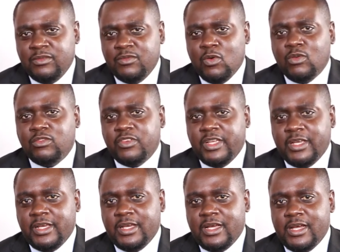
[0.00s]

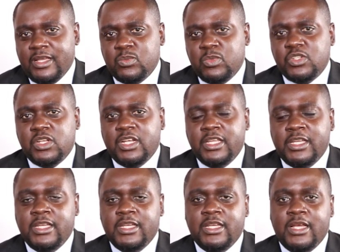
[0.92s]
evolving,
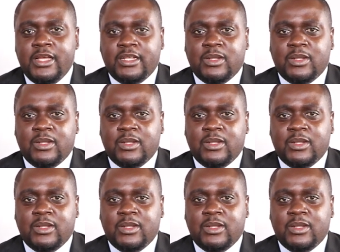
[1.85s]
especially